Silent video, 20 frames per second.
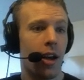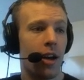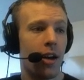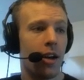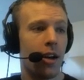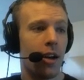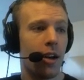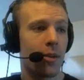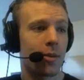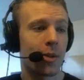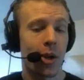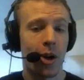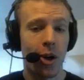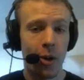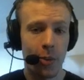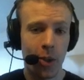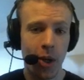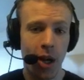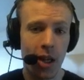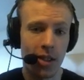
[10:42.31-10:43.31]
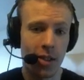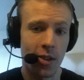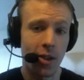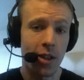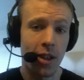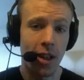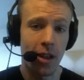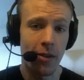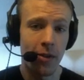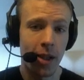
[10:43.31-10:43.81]
So I hope you guys
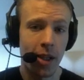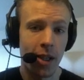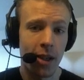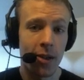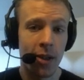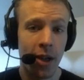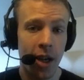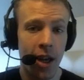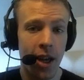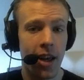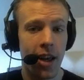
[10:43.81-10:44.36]
enjoyed that video,